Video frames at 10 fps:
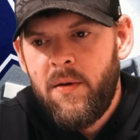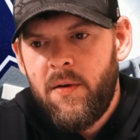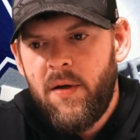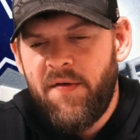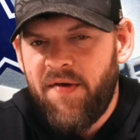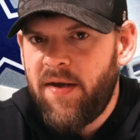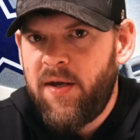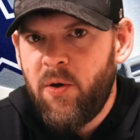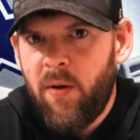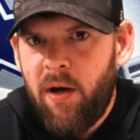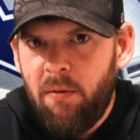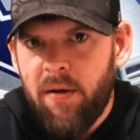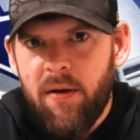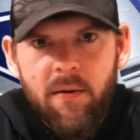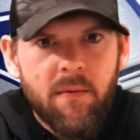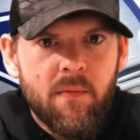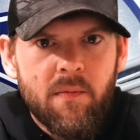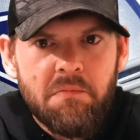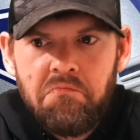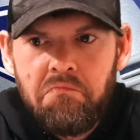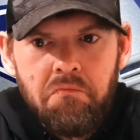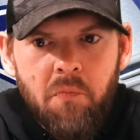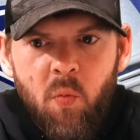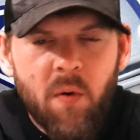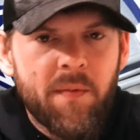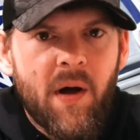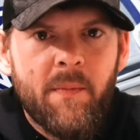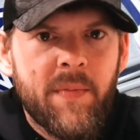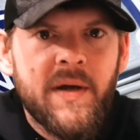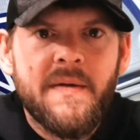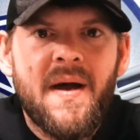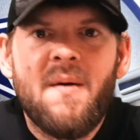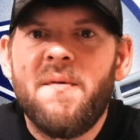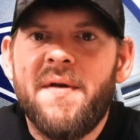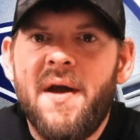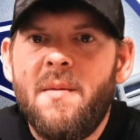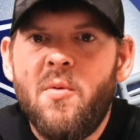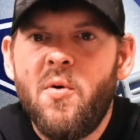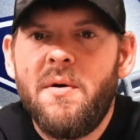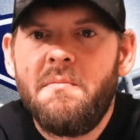Ezekiel Elliott will not be a Dallas Cowboy